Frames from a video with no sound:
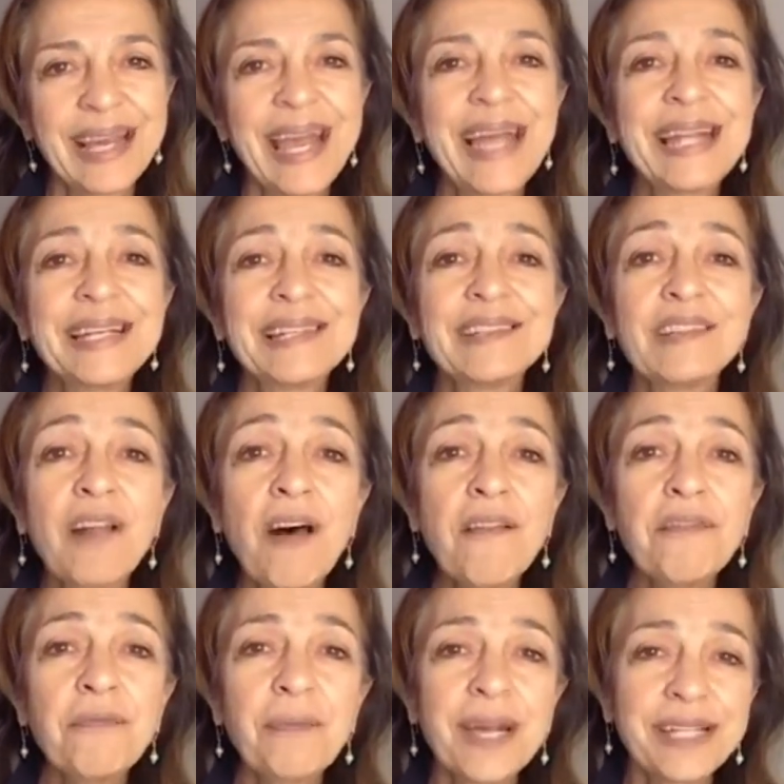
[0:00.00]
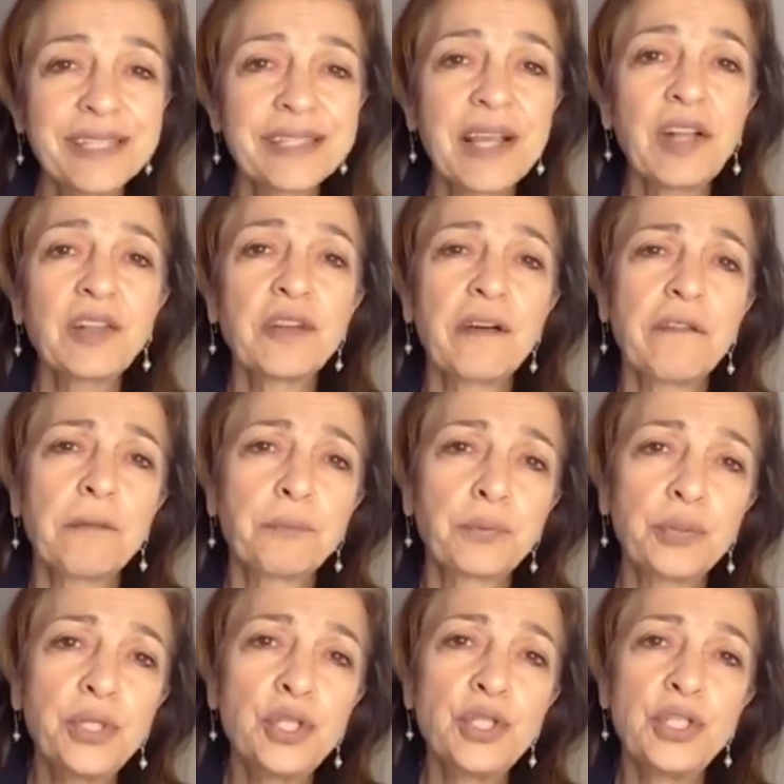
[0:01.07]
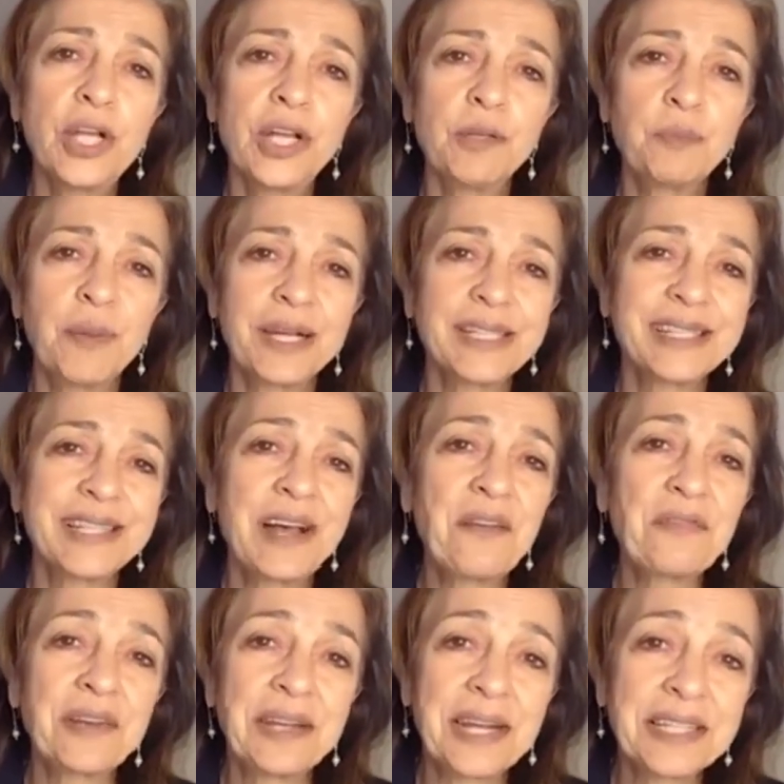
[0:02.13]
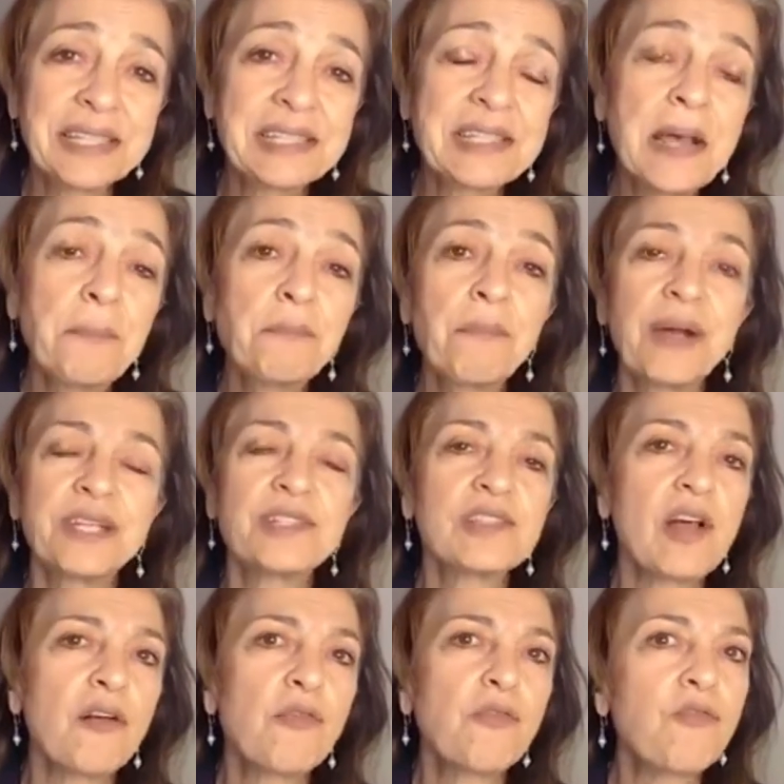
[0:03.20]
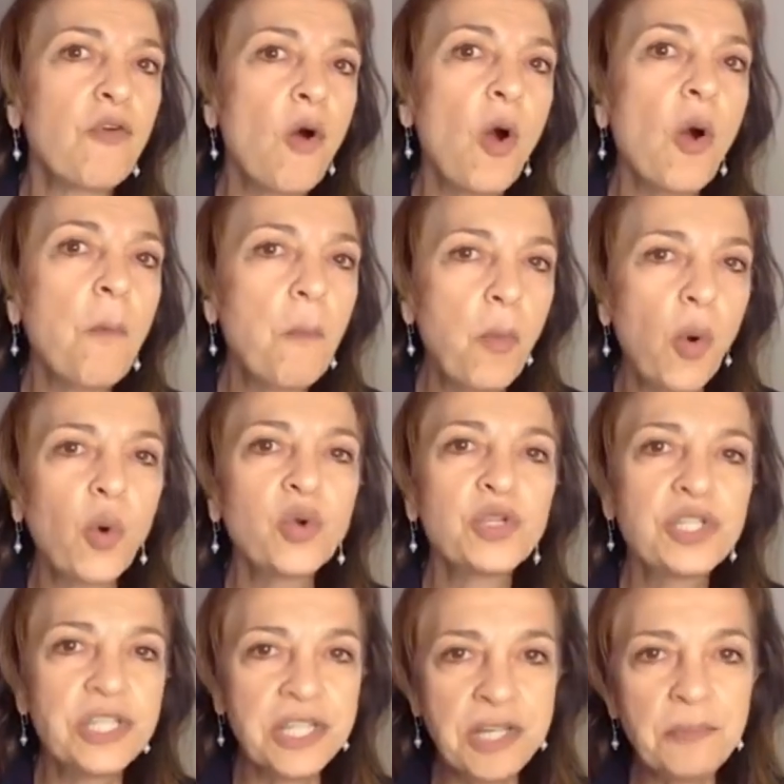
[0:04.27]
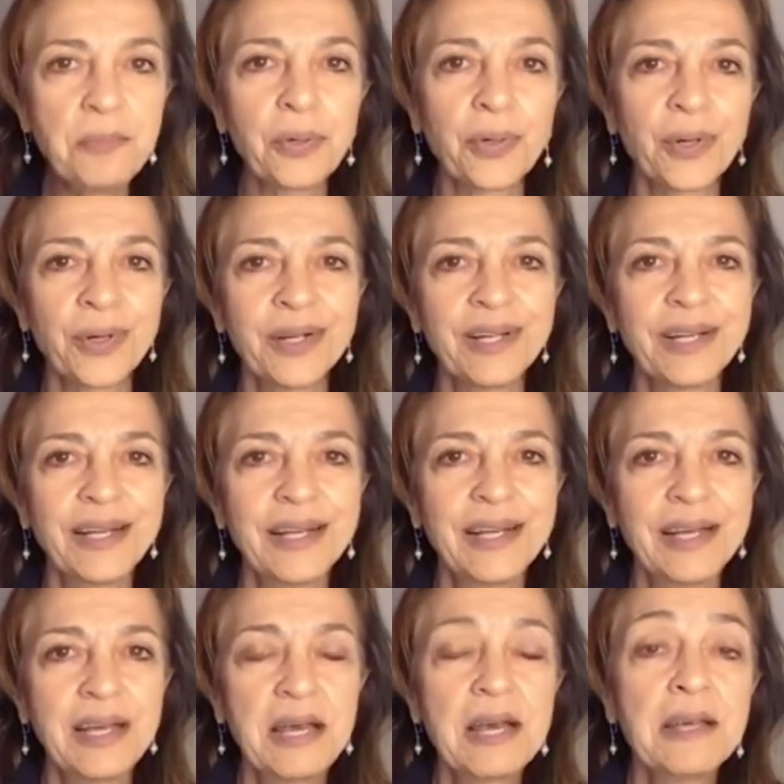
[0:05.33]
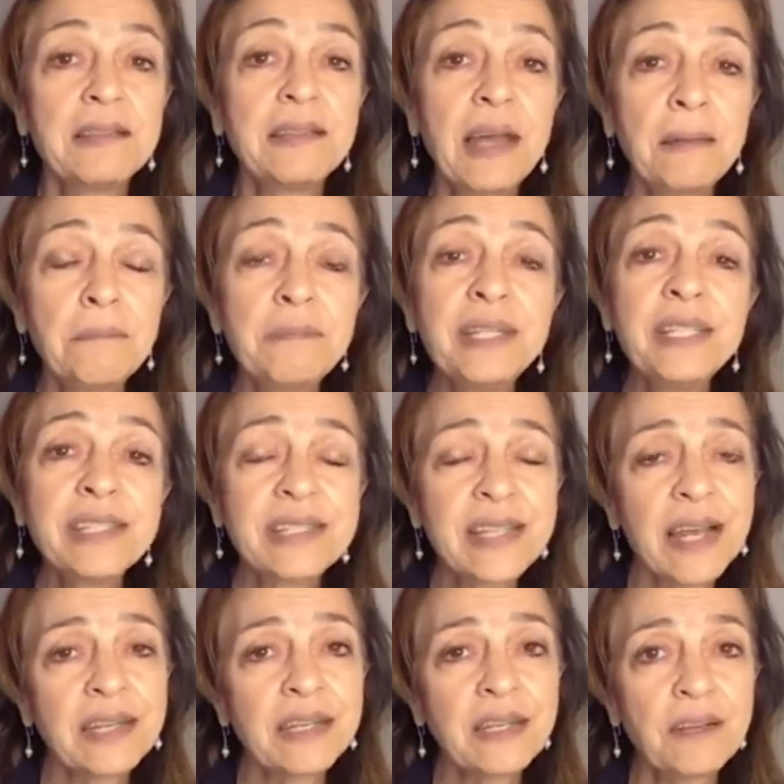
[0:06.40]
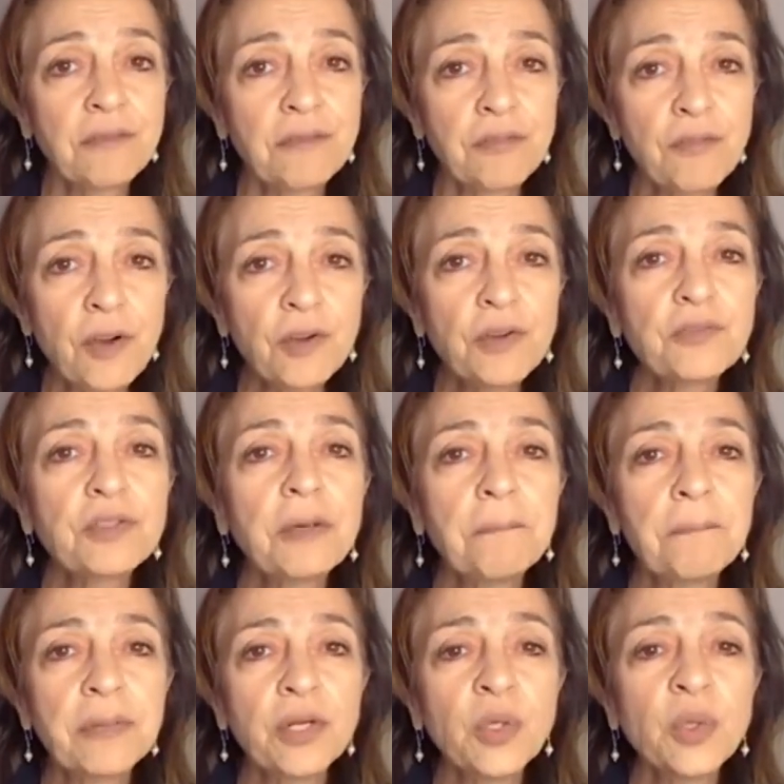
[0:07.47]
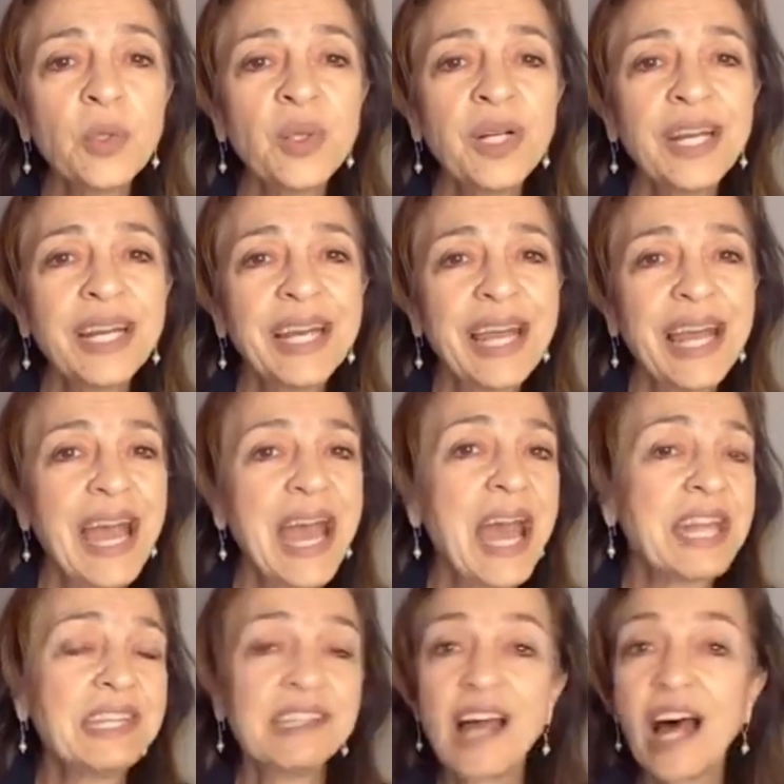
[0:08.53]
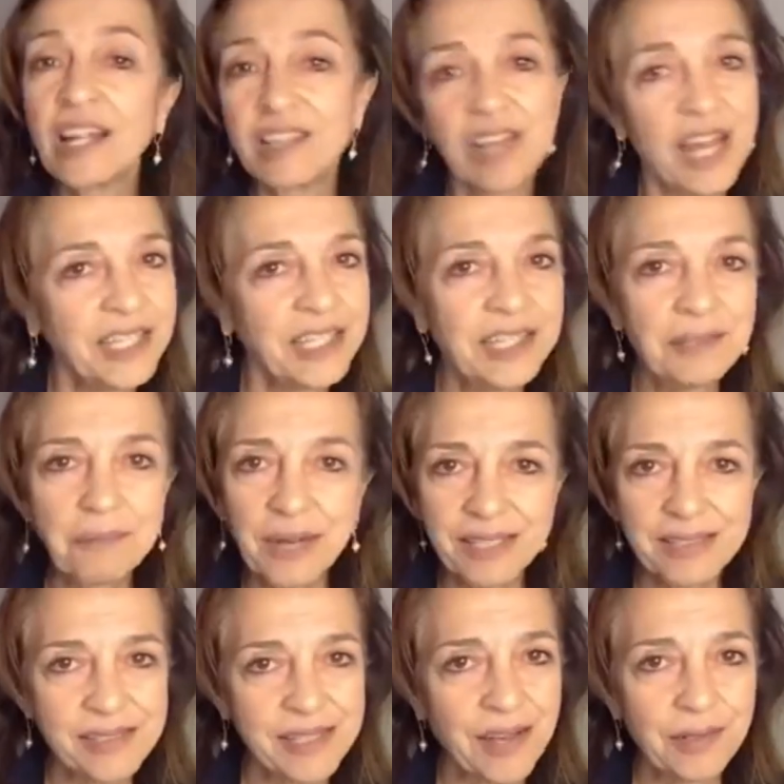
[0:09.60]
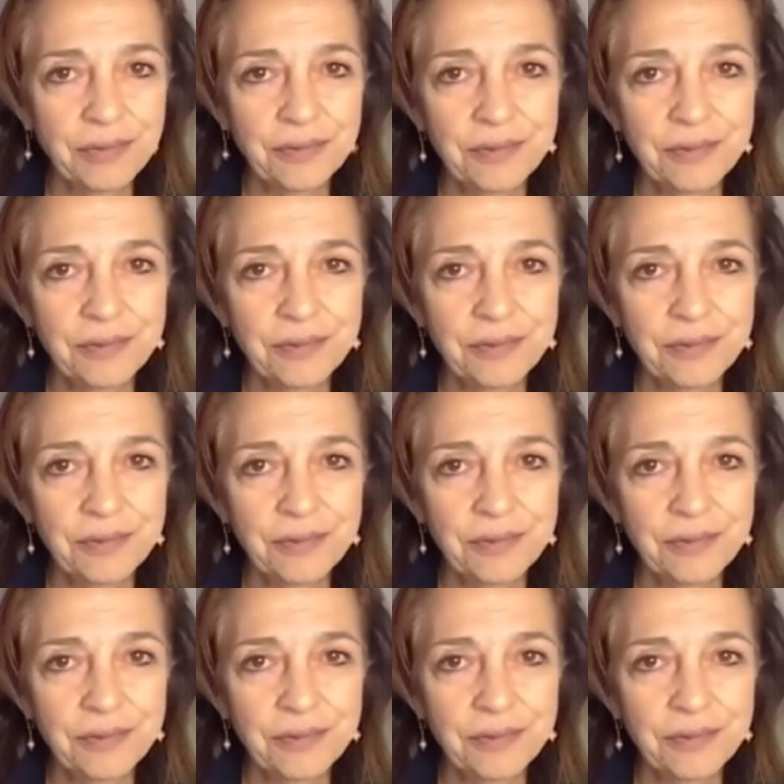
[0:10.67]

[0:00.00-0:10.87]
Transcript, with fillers: and love myself and appreciate myself and accept myself far more deeper than me standing in front of the mirror and not liking myself.